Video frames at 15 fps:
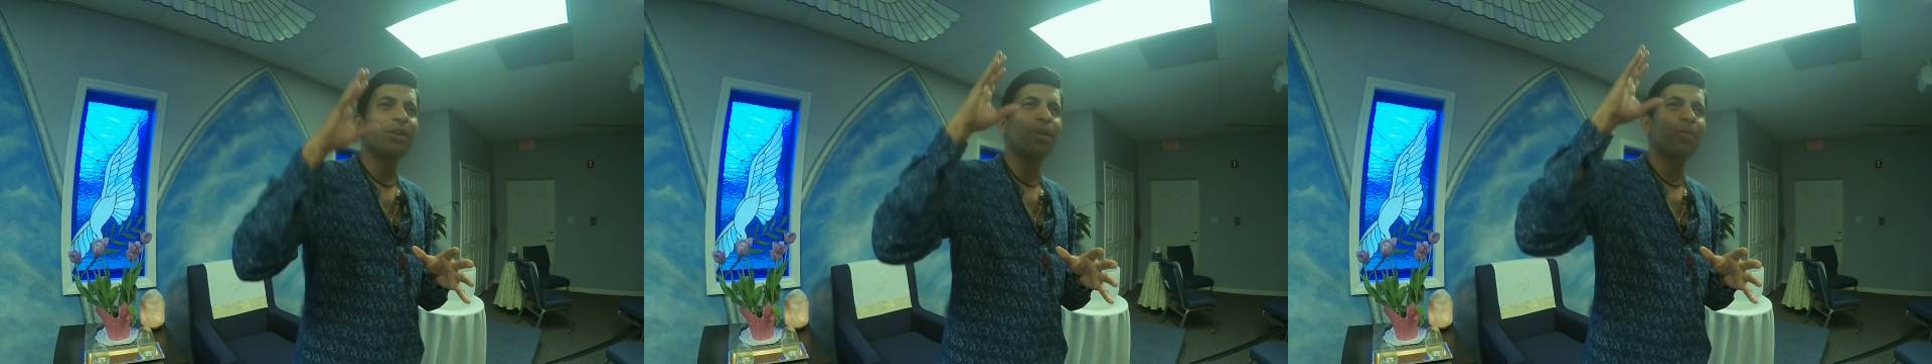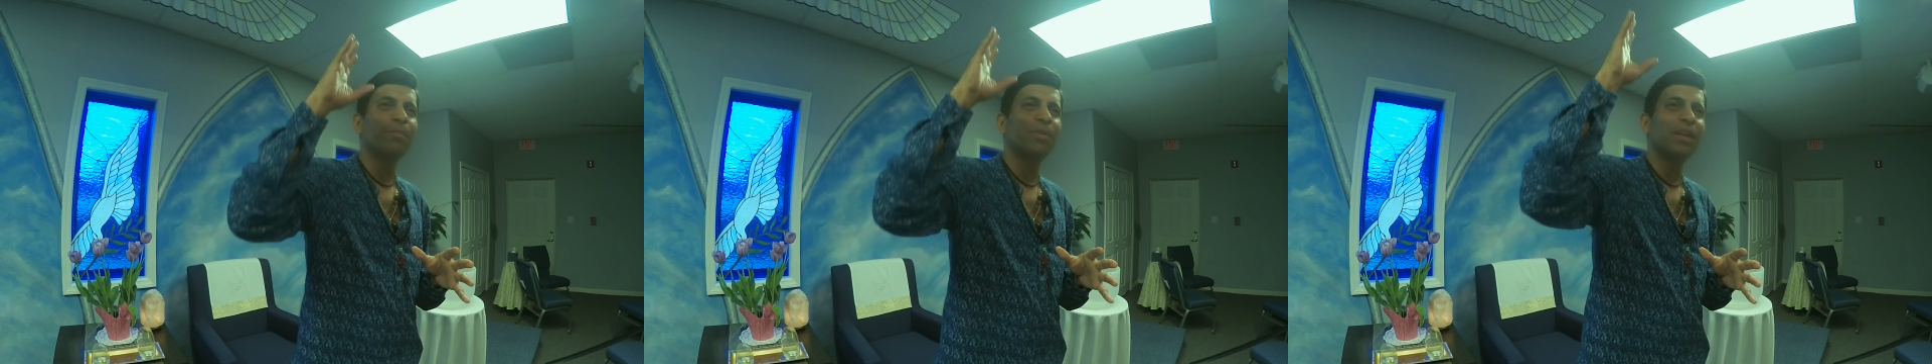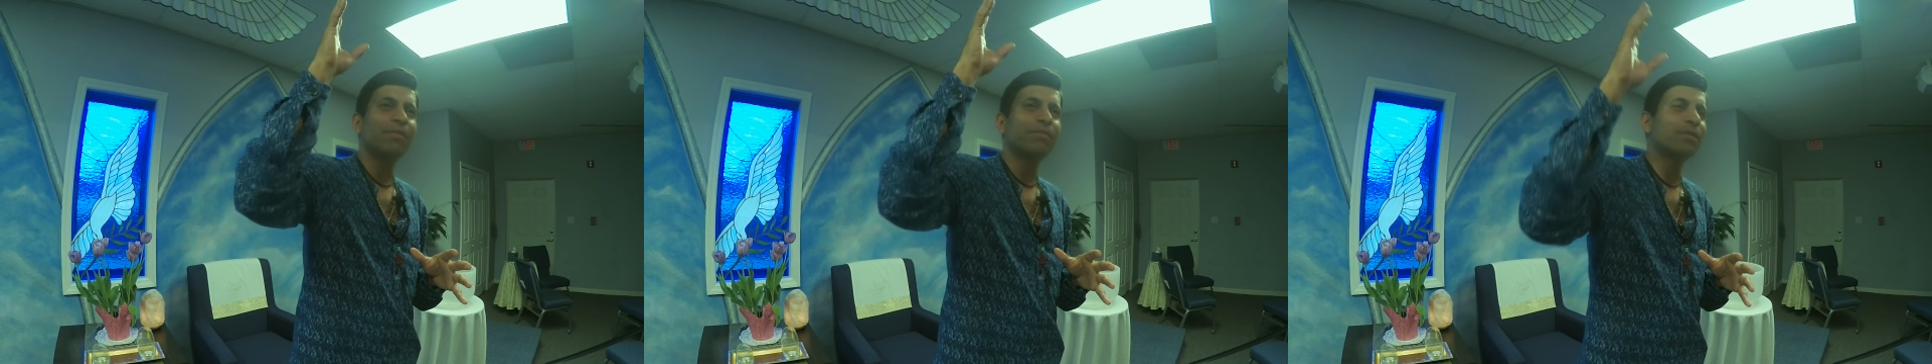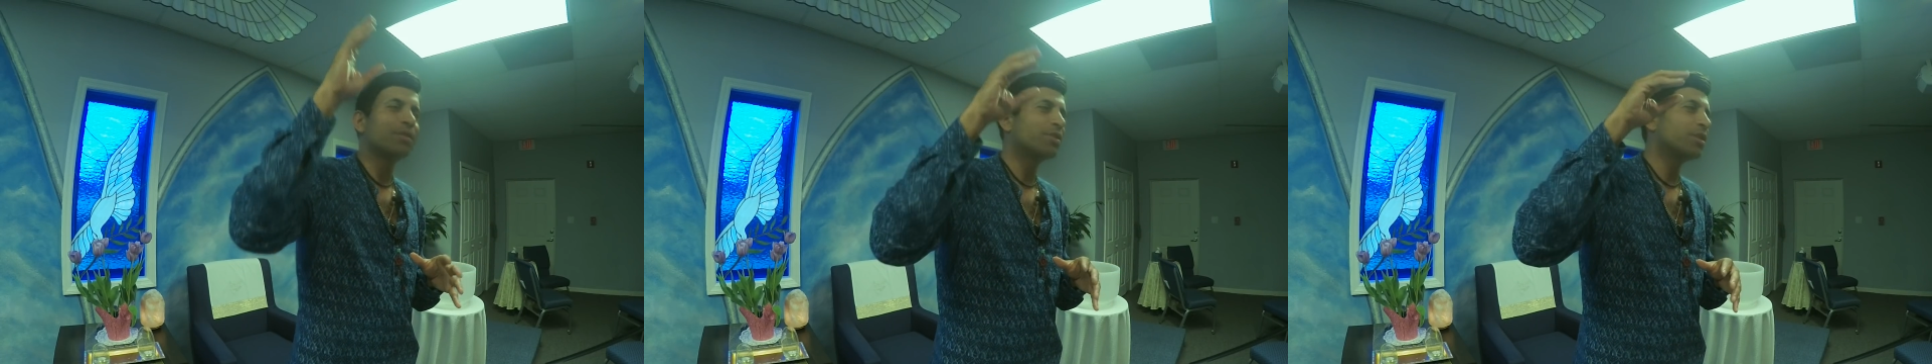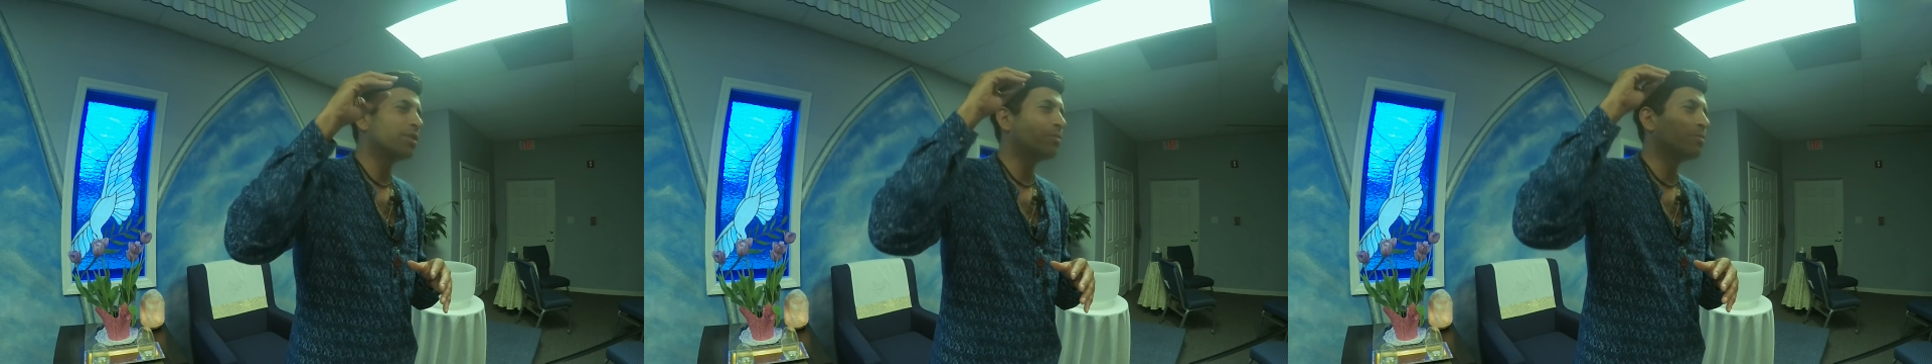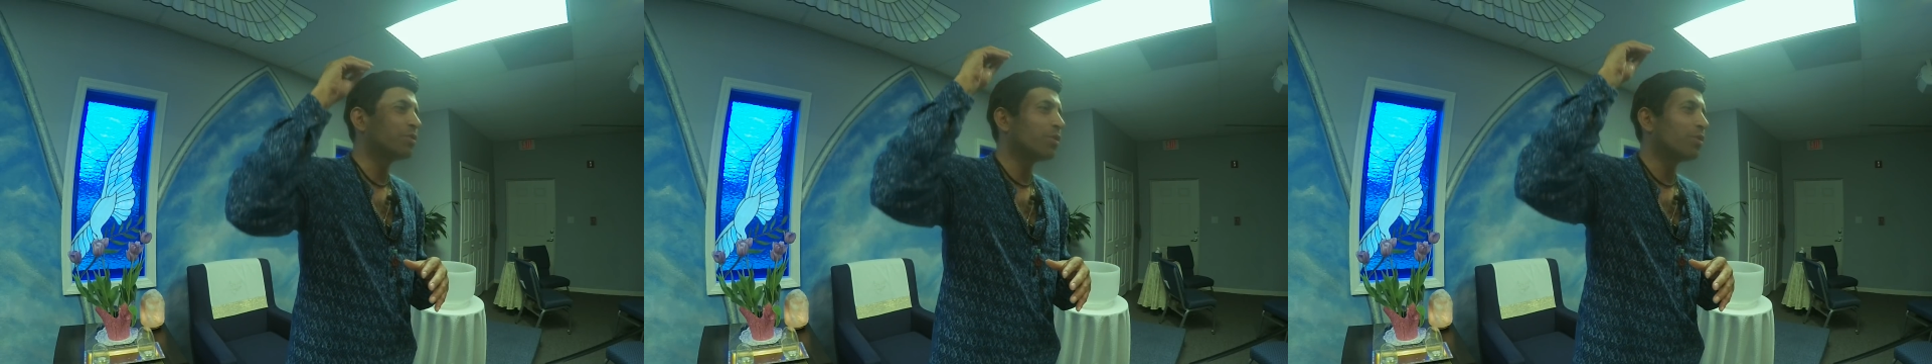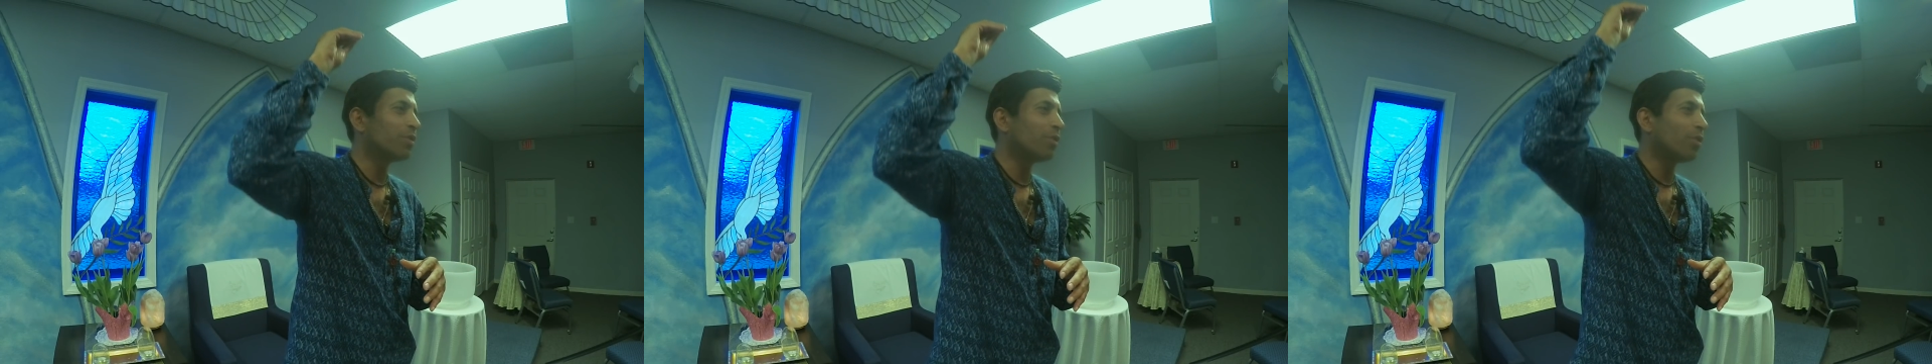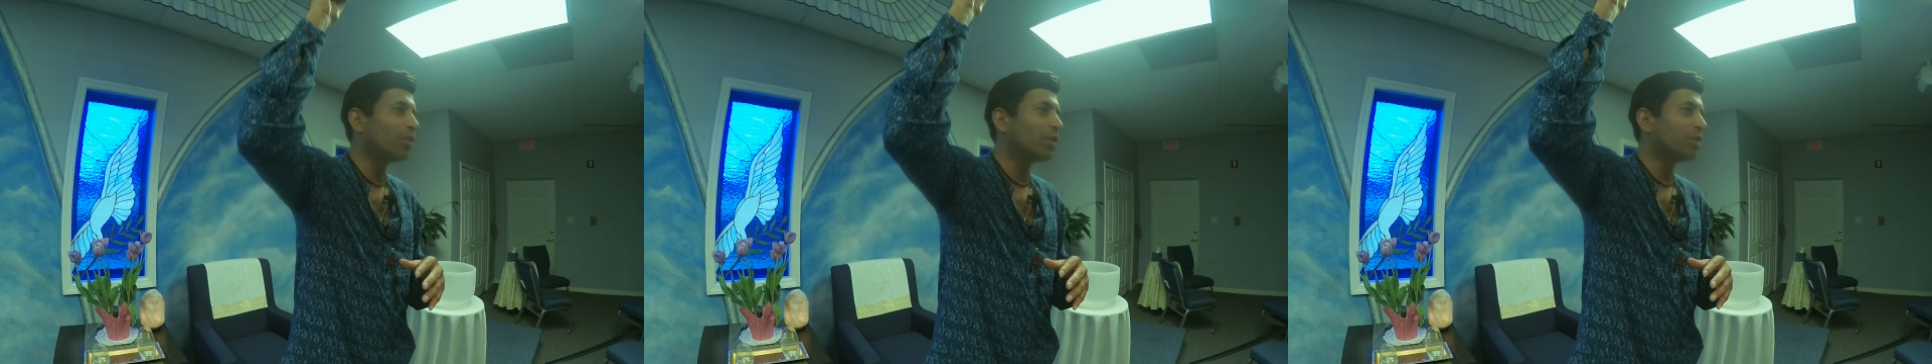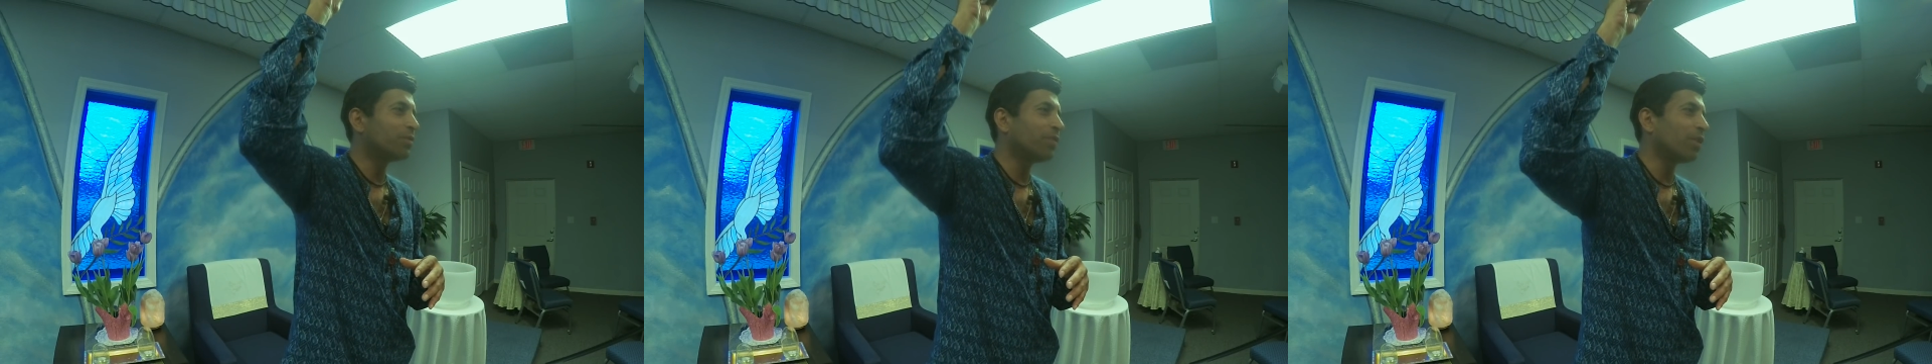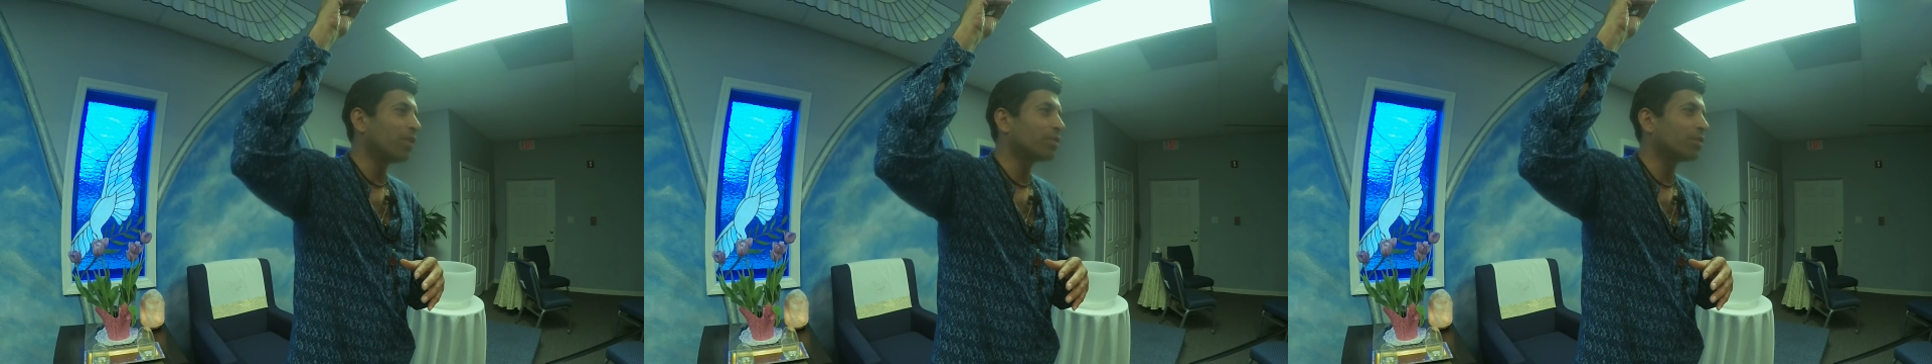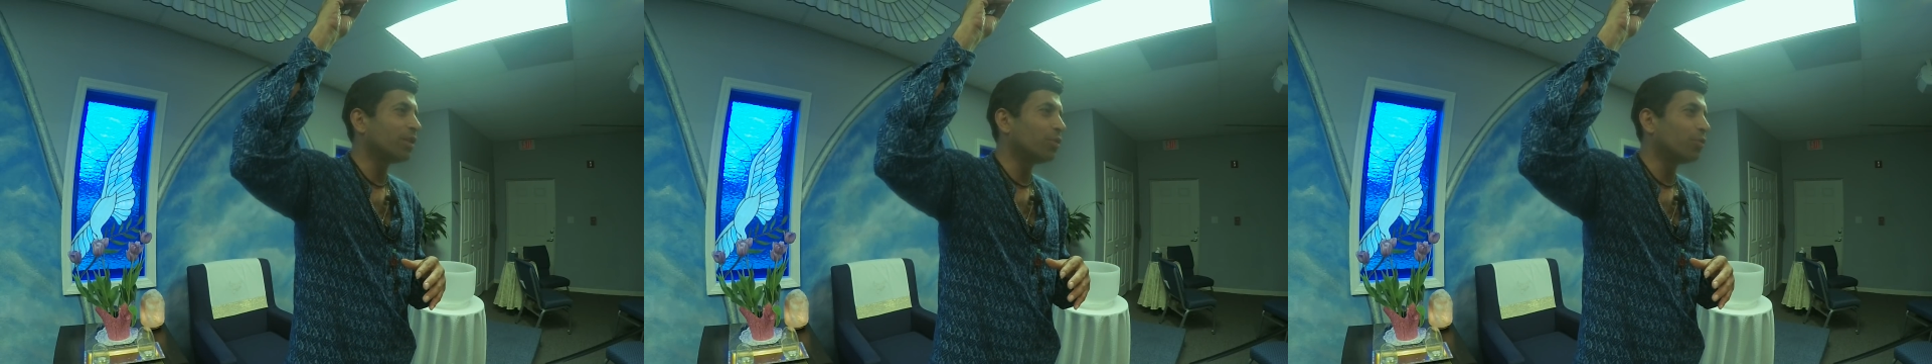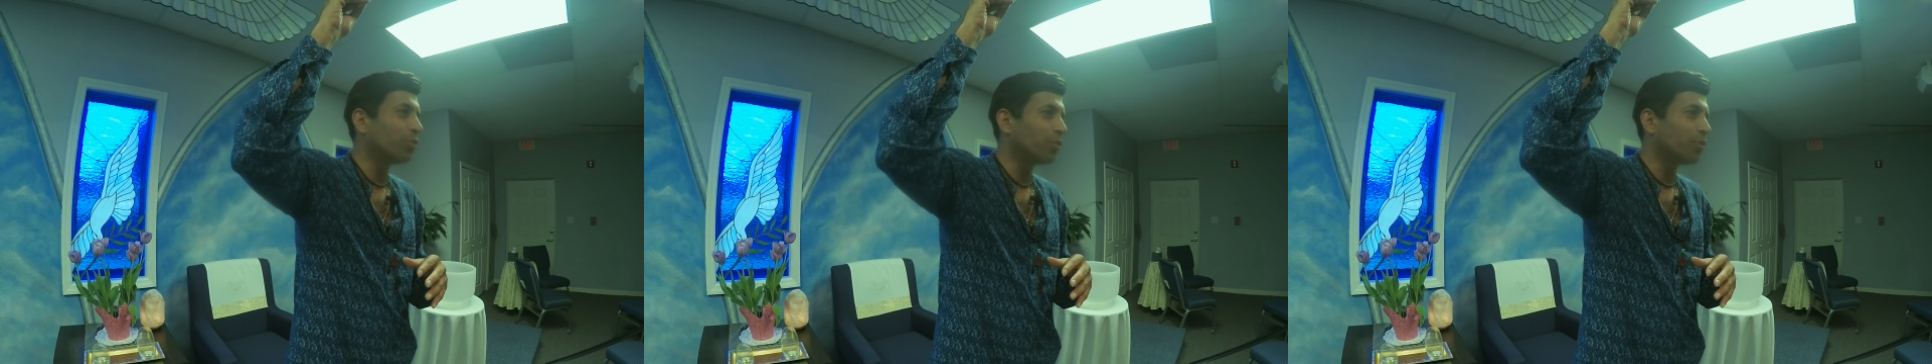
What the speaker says: on belief systems, on all this philosophy,